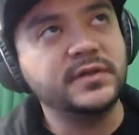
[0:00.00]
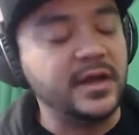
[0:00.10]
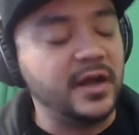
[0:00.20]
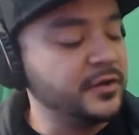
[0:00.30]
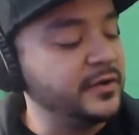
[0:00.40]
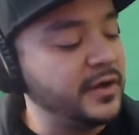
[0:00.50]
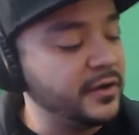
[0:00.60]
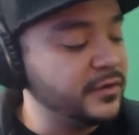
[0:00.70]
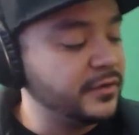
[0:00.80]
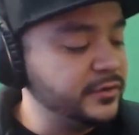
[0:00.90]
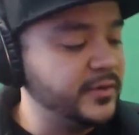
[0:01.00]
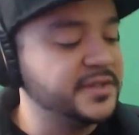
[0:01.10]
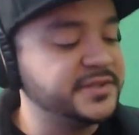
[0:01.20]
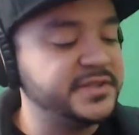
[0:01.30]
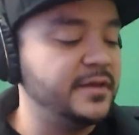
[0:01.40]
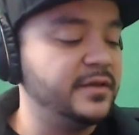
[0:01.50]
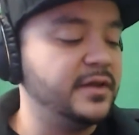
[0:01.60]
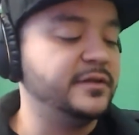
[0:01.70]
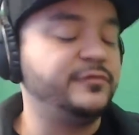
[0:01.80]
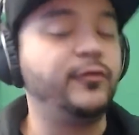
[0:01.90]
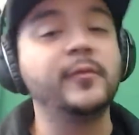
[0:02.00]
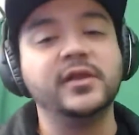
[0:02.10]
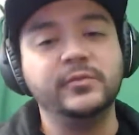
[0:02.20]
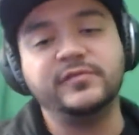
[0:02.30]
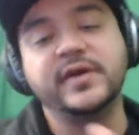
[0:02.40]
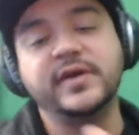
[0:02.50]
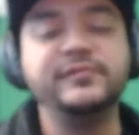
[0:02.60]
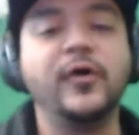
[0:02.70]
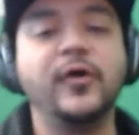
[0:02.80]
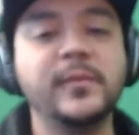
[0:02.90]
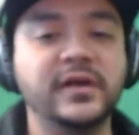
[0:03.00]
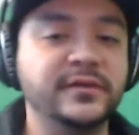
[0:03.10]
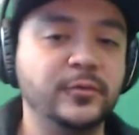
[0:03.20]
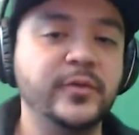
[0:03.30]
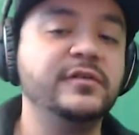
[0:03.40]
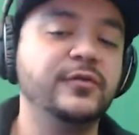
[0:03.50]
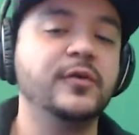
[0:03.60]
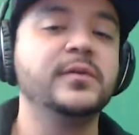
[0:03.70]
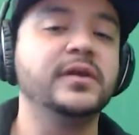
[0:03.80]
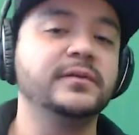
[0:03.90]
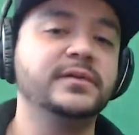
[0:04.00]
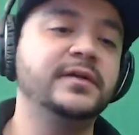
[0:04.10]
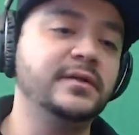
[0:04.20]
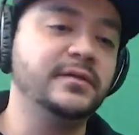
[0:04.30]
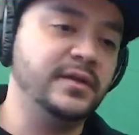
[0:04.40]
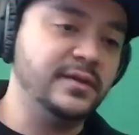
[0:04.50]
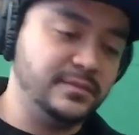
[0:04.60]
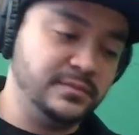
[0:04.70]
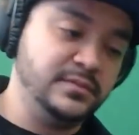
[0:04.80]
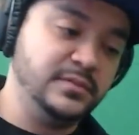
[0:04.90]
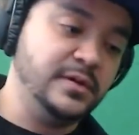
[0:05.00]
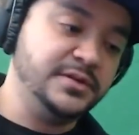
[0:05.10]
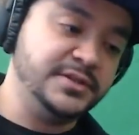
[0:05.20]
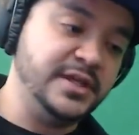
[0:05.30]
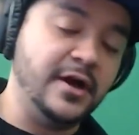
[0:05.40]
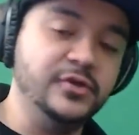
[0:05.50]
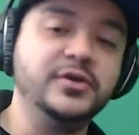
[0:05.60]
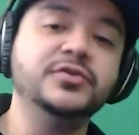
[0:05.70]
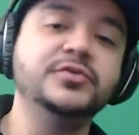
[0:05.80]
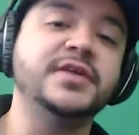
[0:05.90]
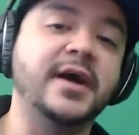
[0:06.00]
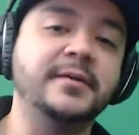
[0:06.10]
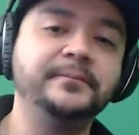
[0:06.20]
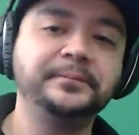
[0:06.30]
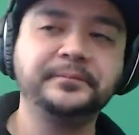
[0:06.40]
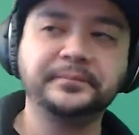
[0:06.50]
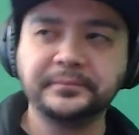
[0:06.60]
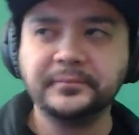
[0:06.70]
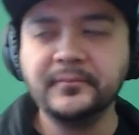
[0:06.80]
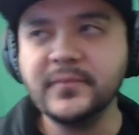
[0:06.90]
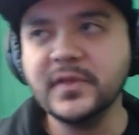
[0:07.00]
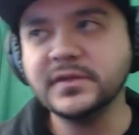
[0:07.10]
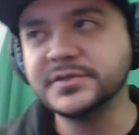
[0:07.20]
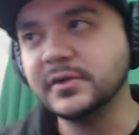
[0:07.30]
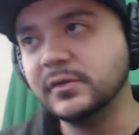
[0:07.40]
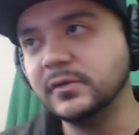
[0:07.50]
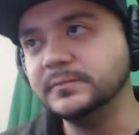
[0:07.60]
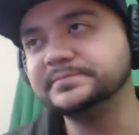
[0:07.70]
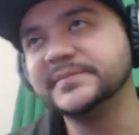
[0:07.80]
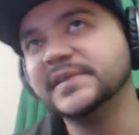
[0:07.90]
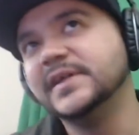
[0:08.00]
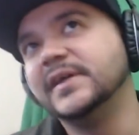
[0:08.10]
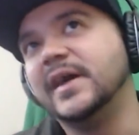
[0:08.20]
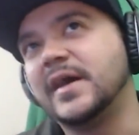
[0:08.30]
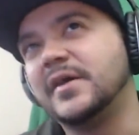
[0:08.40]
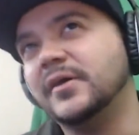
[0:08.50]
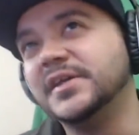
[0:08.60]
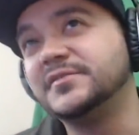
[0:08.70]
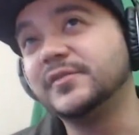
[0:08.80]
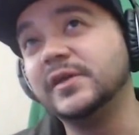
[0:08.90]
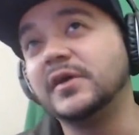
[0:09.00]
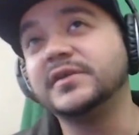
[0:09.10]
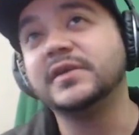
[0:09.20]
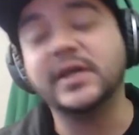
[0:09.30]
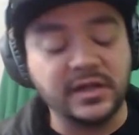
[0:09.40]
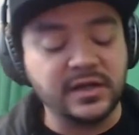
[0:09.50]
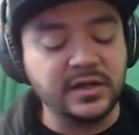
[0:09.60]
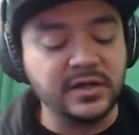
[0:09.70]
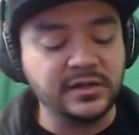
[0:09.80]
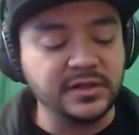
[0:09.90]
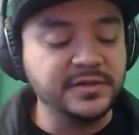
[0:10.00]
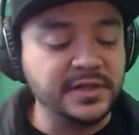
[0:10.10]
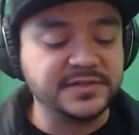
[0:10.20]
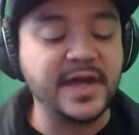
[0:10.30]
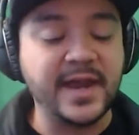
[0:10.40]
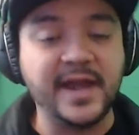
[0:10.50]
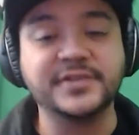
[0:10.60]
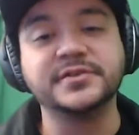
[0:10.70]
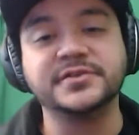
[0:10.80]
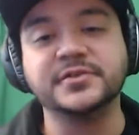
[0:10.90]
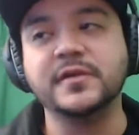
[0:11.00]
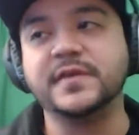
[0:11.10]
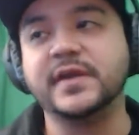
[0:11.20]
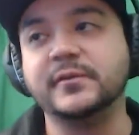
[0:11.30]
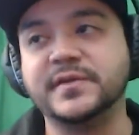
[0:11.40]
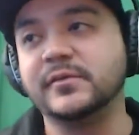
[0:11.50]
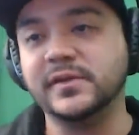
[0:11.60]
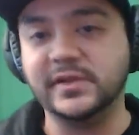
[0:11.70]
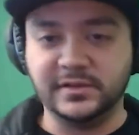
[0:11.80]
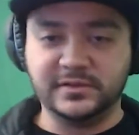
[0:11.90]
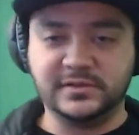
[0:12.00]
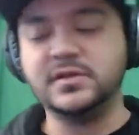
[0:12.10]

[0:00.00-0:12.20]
That other you want to see how the formula, you want to find the formula, the winning formula, and then see how you can use that. So I don't know, it's really hard to like condense that answer into one thing without really.